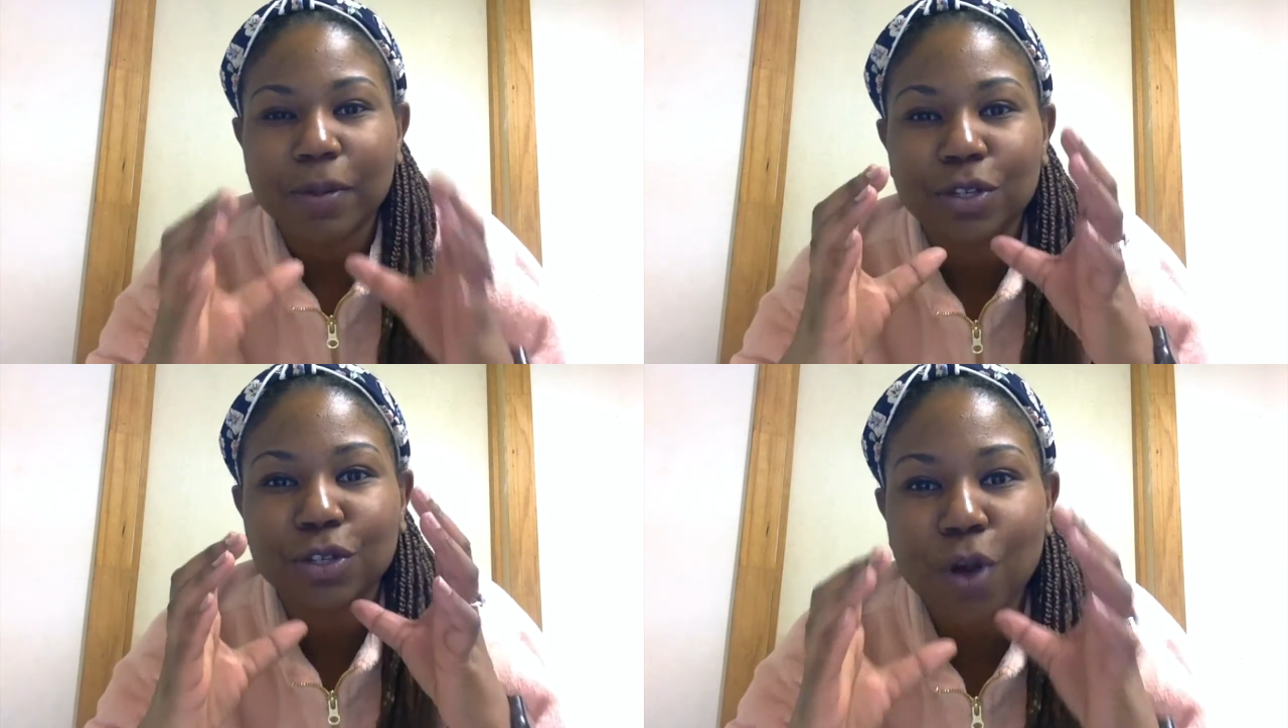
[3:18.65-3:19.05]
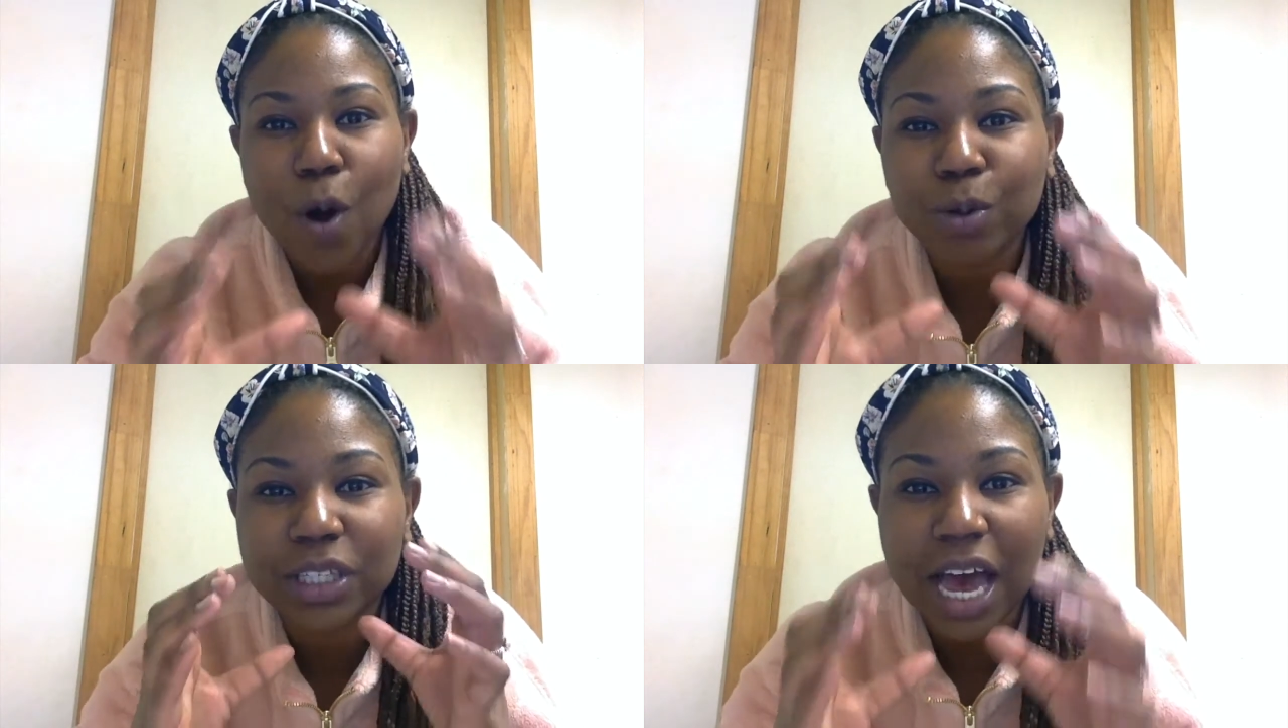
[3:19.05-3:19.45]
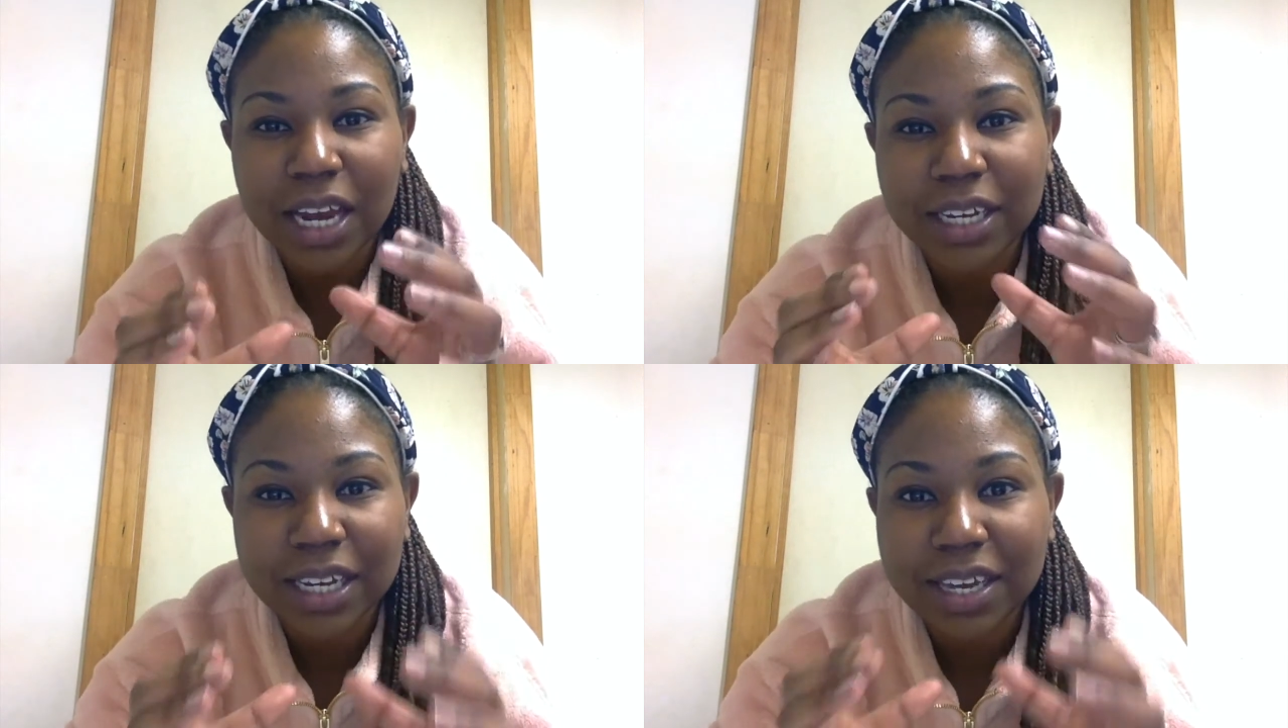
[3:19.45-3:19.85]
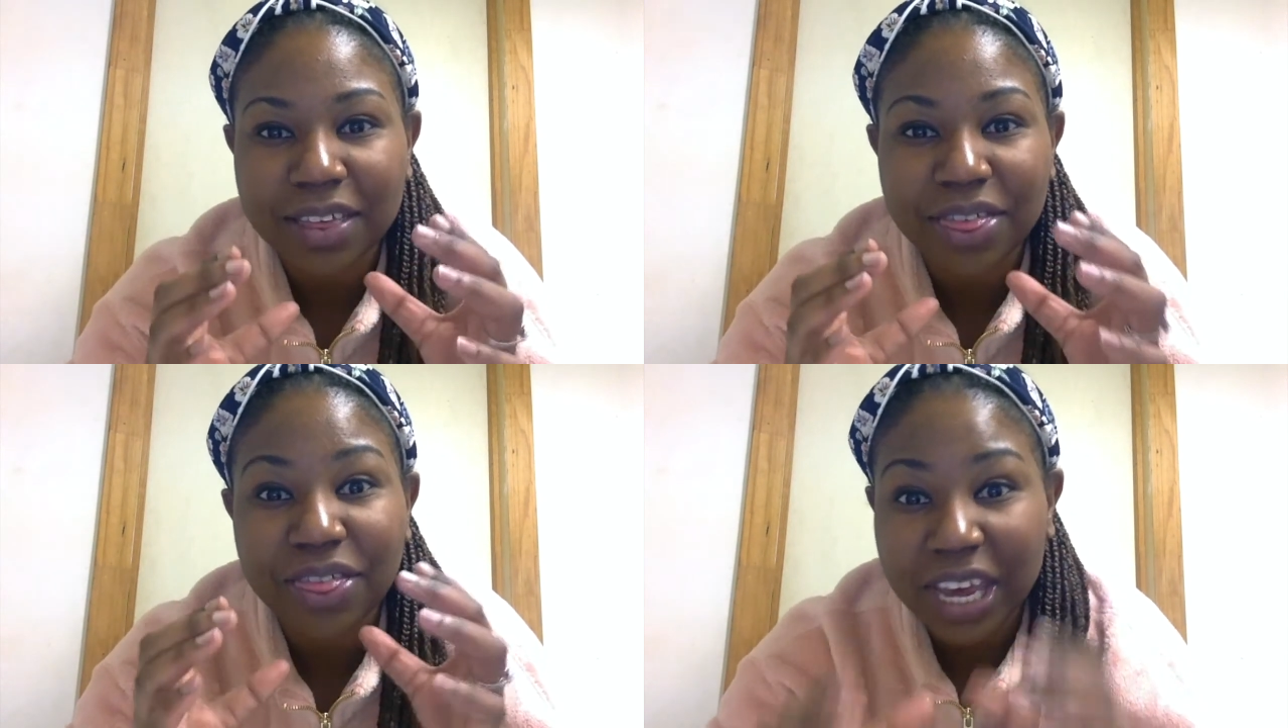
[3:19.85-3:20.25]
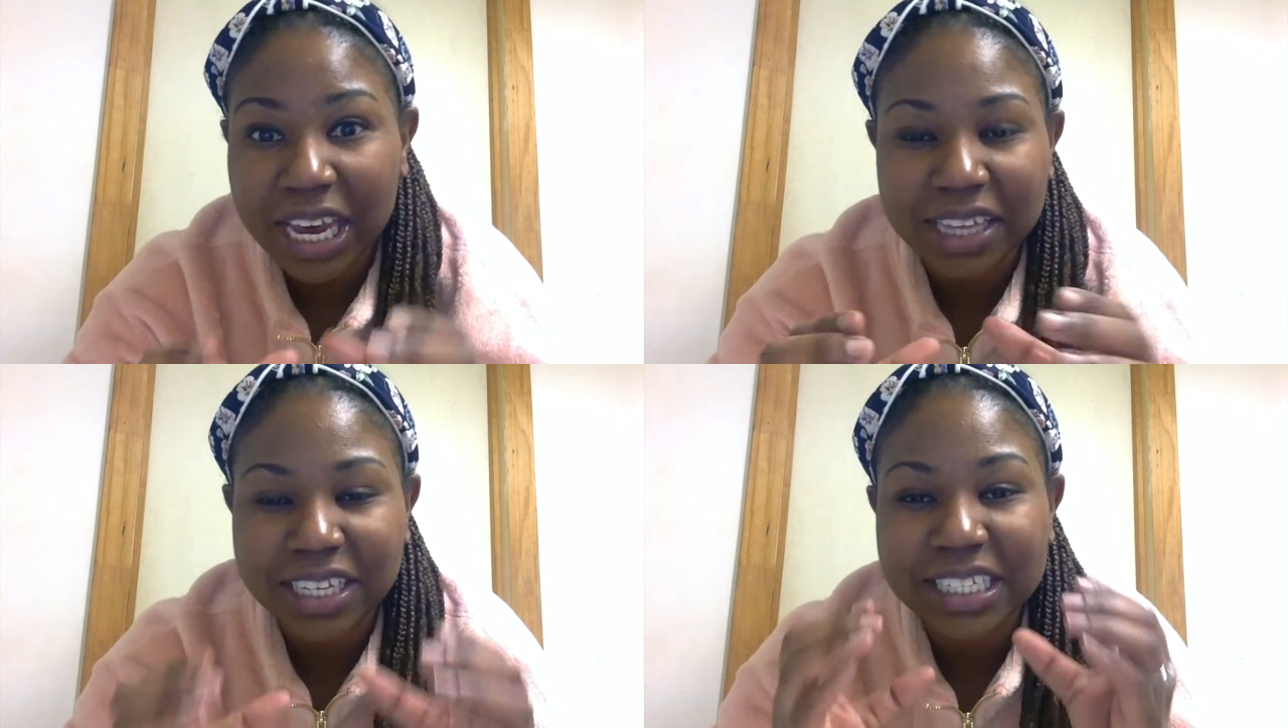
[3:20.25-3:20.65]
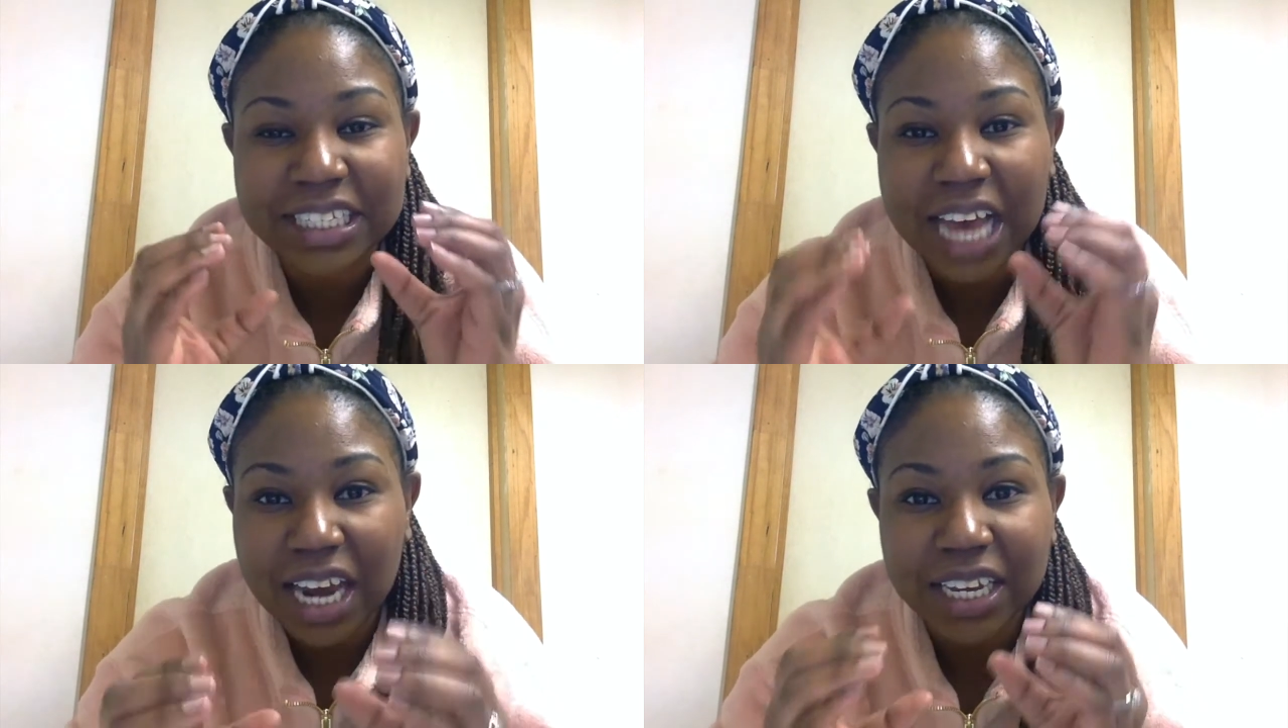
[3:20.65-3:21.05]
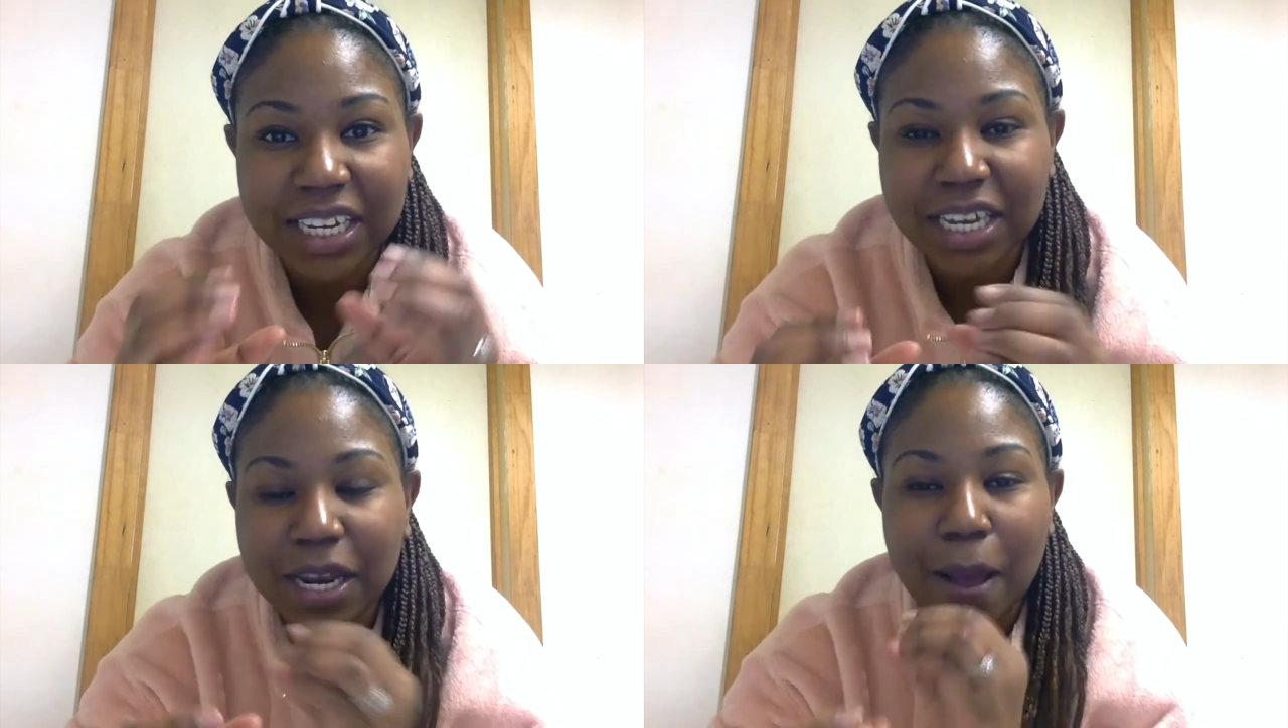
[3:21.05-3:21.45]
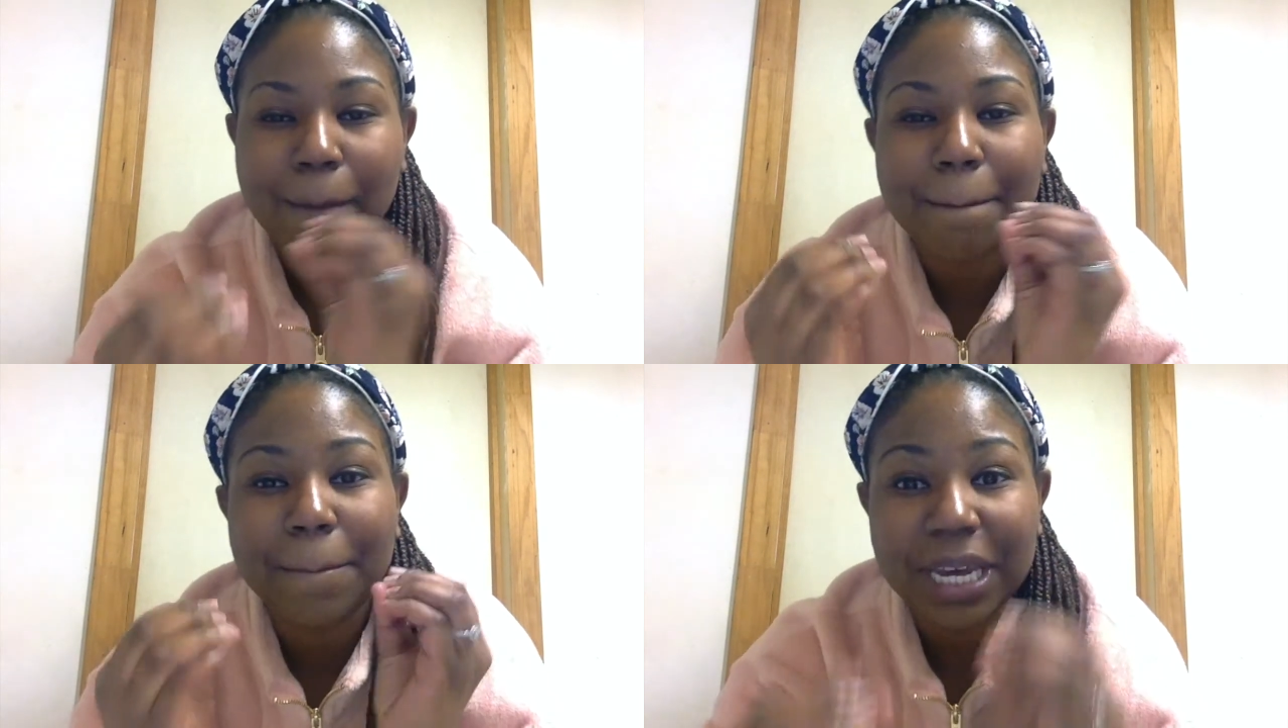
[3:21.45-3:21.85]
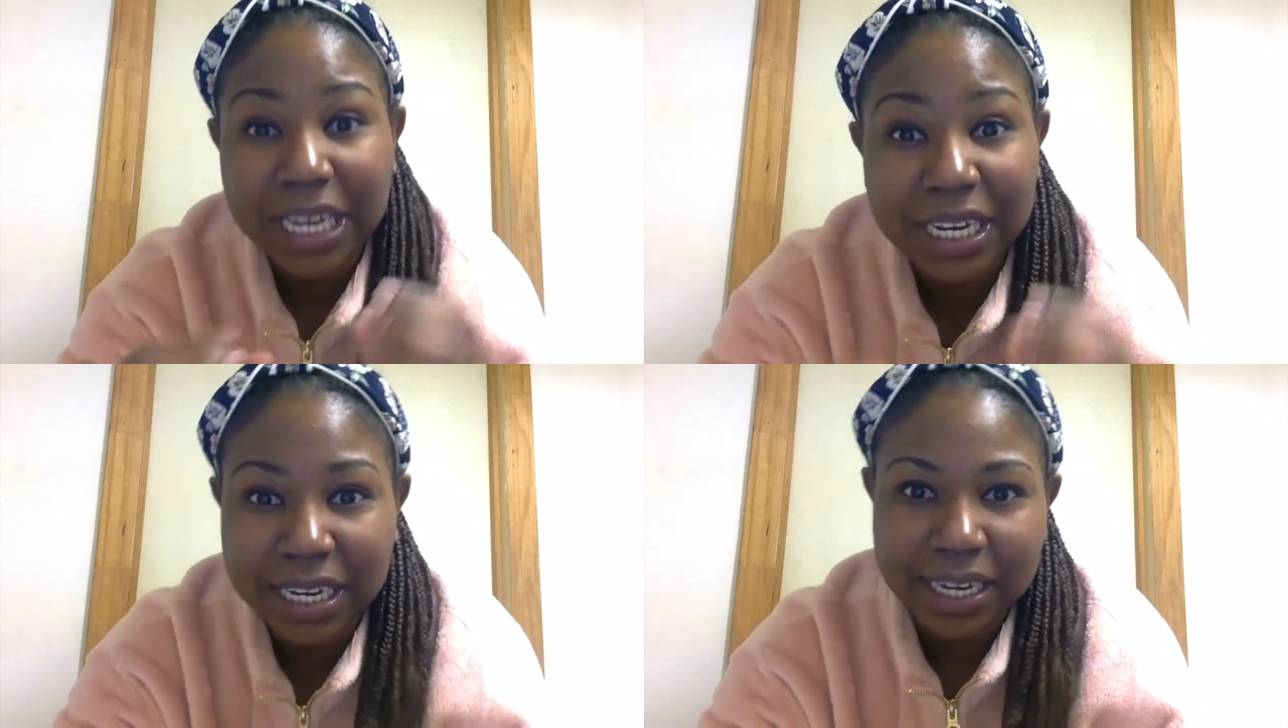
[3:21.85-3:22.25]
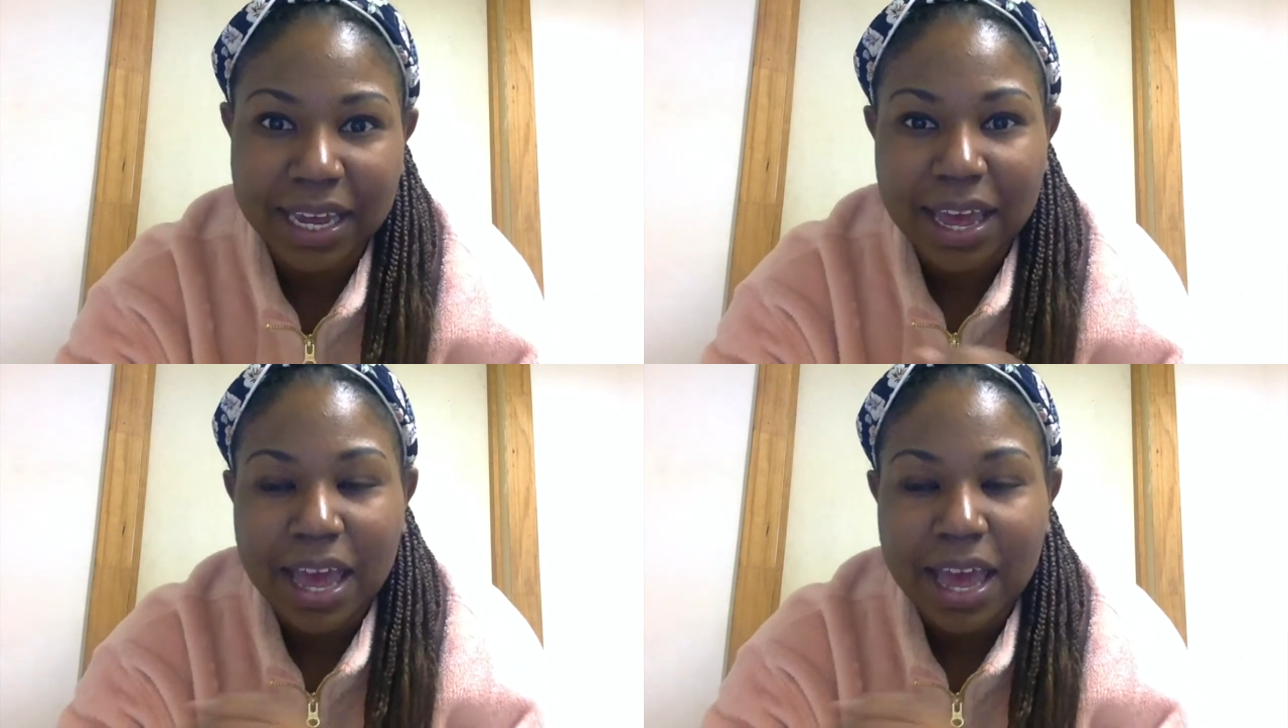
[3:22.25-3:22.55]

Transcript: so delicate thing, this delicate being,